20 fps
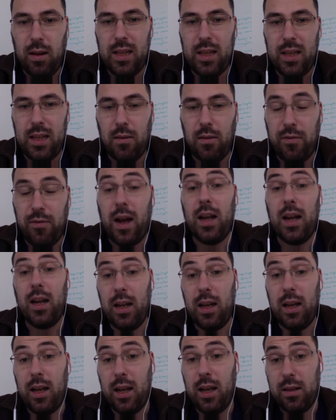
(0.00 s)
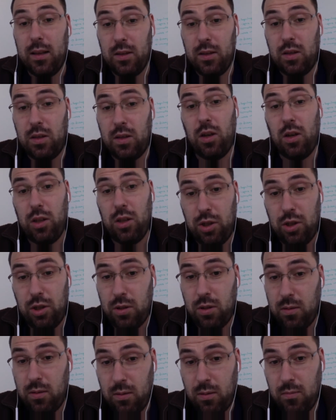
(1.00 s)
finally at the
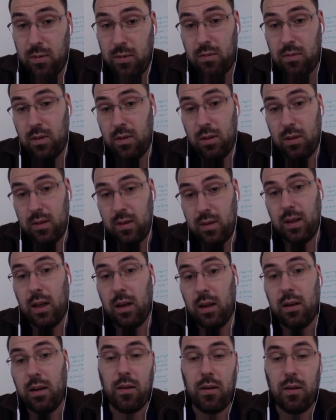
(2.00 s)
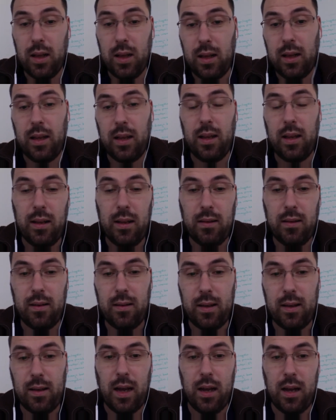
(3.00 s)
search, which we still currently
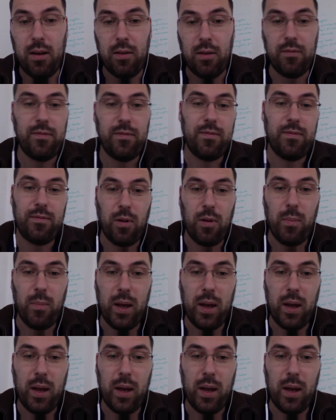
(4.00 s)
kind of fall back